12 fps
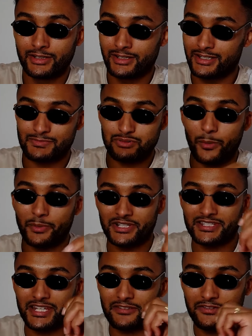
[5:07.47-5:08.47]
It's a proper
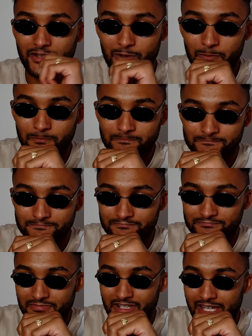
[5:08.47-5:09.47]
sick film.
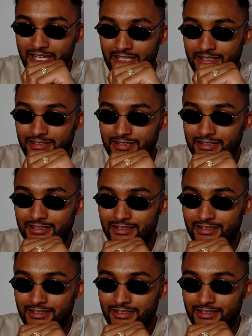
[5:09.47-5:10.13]
And